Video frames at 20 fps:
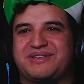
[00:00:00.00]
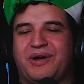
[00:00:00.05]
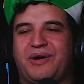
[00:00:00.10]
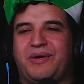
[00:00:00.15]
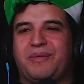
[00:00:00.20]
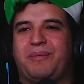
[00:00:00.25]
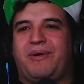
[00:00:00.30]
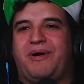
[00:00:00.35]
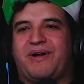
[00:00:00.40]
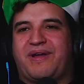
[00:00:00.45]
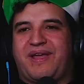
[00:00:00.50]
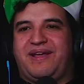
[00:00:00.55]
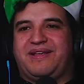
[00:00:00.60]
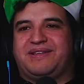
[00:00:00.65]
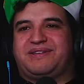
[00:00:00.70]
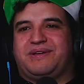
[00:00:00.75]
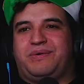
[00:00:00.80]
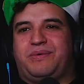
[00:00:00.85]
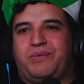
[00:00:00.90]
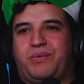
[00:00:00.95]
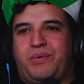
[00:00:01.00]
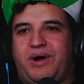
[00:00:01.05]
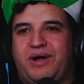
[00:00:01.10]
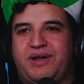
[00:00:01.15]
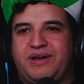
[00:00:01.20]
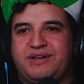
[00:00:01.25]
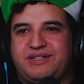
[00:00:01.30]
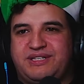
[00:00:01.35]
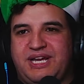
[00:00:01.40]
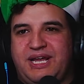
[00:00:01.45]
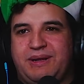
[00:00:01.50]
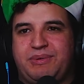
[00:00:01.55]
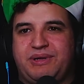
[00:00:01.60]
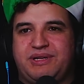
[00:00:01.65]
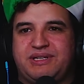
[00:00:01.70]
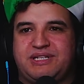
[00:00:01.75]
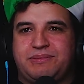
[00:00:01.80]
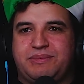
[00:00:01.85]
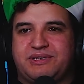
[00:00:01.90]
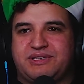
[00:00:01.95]
So, okay. So One
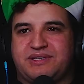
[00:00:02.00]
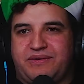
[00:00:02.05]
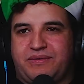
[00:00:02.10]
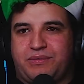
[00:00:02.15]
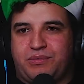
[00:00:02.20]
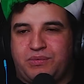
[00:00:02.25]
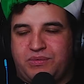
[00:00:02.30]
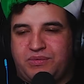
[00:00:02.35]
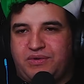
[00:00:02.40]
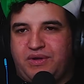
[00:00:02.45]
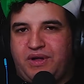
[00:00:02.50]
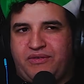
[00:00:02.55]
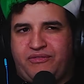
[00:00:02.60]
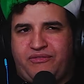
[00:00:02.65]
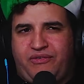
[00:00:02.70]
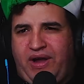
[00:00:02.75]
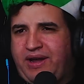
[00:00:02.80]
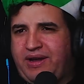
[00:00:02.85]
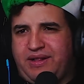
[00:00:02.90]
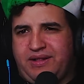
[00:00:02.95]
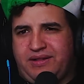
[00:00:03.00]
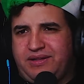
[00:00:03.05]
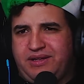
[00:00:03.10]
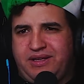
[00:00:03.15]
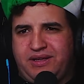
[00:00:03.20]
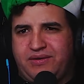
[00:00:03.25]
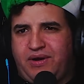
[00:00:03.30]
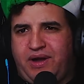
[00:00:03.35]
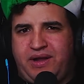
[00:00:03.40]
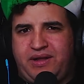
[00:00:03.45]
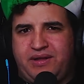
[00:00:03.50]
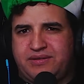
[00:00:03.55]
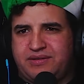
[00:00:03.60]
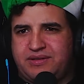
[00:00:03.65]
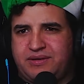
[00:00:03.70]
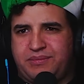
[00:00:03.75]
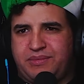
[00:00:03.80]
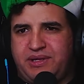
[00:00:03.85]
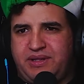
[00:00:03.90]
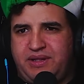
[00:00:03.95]
Championship is a fighting league, right?
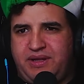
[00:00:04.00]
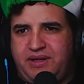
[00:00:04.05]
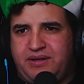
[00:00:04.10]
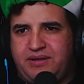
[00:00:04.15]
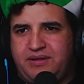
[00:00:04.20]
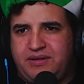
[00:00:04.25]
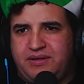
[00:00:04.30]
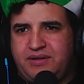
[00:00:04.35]
Something like that.